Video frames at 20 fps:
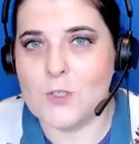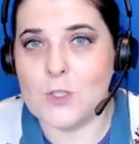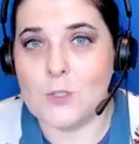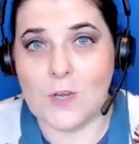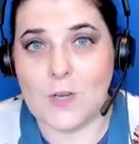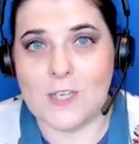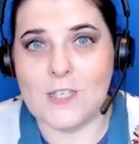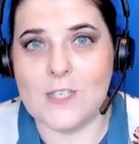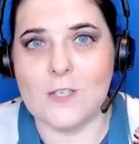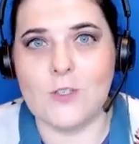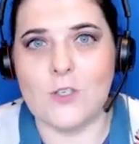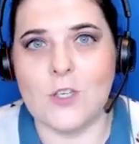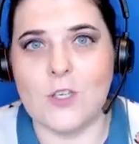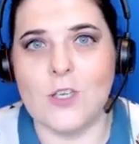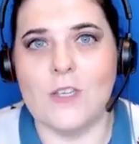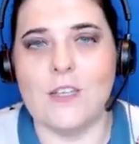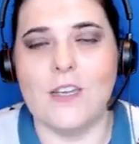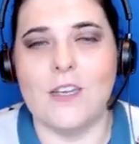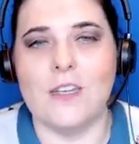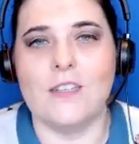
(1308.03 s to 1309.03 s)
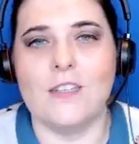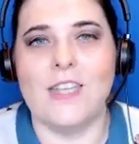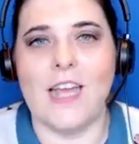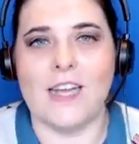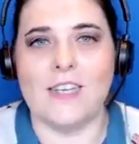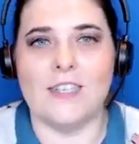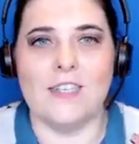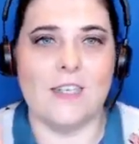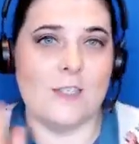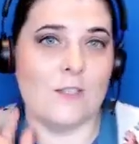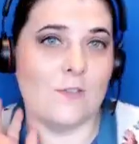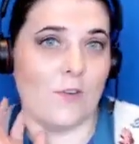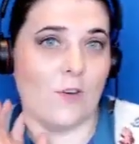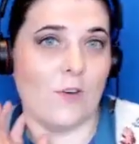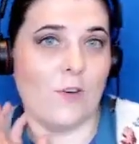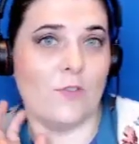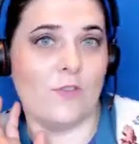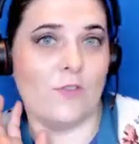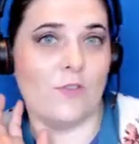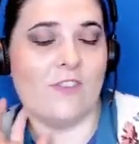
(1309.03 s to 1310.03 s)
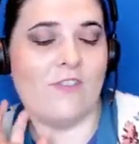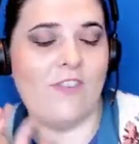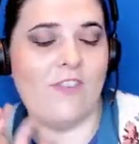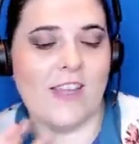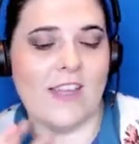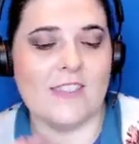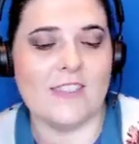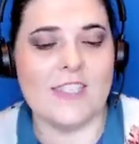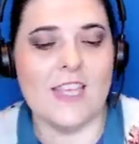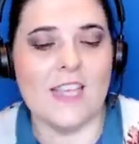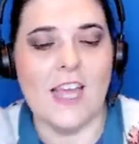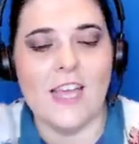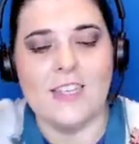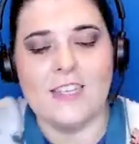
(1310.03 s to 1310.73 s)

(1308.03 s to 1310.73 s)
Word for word: strategy uh, tactics for, for defense.